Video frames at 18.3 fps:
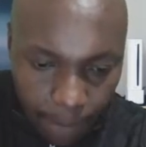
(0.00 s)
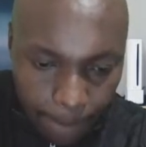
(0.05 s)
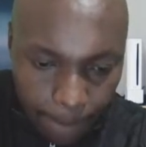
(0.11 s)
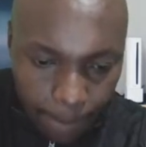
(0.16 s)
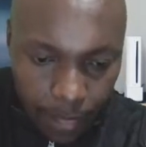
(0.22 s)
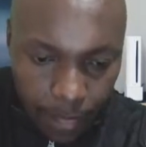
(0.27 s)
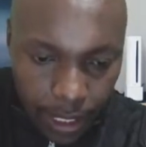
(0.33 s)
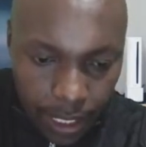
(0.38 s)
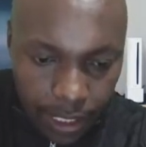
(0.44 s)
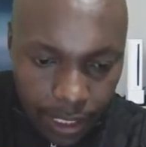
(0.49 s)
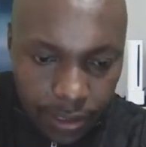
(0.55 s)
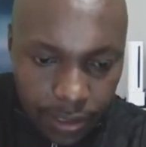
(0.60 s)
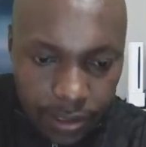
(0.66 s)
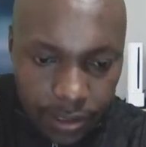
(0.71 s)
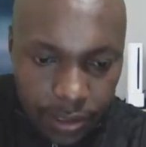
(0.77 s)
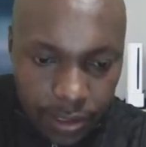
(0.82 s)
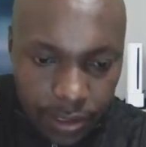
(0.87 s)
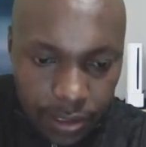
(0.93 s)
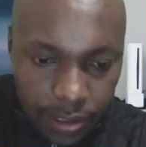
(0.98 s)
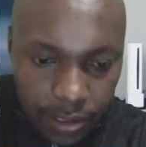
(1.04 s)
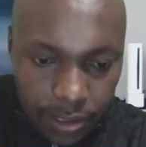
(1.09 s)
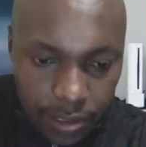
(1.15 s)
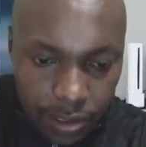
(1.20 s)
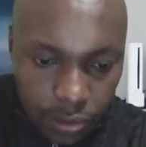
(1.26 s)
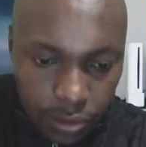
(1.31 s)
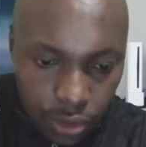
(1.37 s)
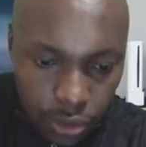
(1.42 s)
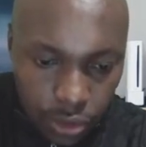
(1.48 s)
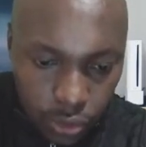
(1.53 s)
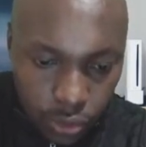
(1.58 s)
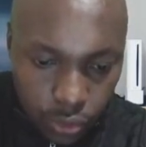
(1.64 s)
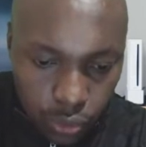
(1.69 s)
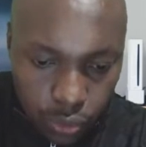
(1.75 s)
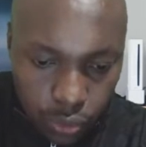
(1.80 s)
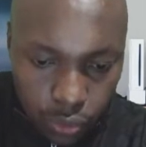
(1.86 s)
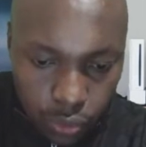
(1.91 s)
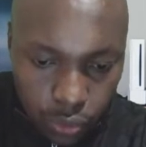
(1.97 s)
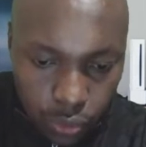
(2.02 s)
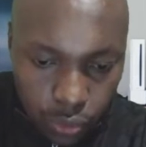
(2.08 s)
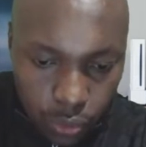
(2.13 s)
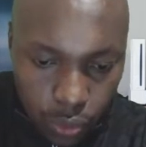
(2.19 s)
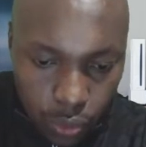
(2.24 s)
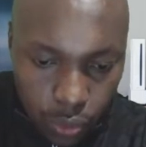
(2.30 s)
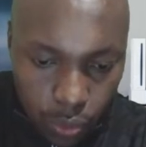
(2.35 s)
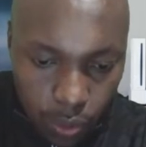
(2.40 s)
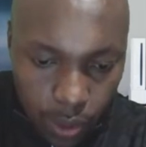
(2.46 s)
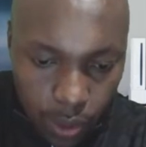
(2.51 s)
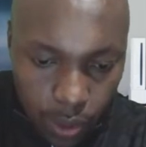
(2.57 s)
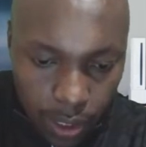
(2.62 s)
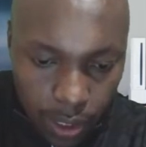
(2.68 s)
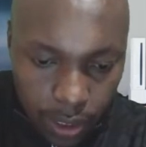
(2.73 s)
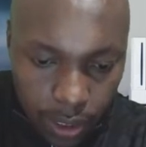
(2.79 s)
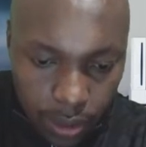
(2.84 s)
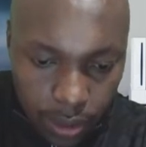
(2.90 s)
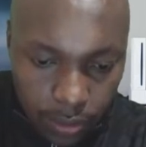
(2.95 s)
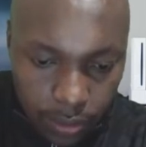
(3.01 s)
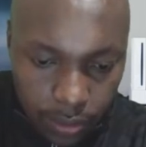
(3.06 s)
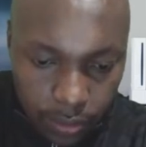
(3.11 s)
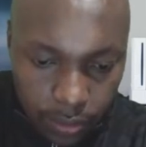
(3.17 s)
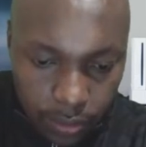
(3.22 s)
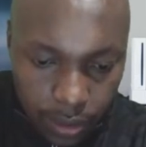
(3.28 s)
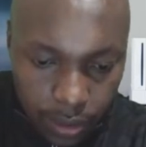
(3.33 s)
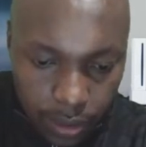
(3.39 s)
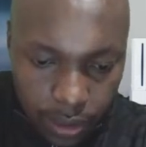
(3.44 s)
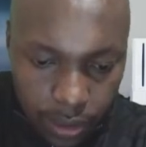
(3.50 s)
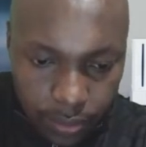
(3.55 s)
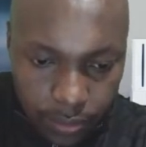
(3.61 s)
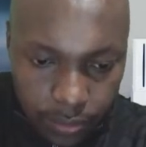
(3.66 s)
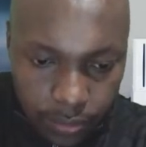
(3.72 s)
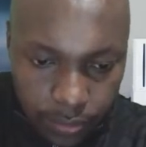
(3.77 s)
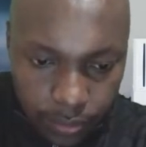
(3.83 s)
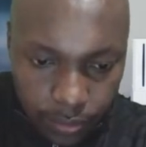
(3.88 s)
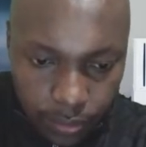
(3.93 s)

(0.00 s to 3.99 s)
then x is equals to 1 again,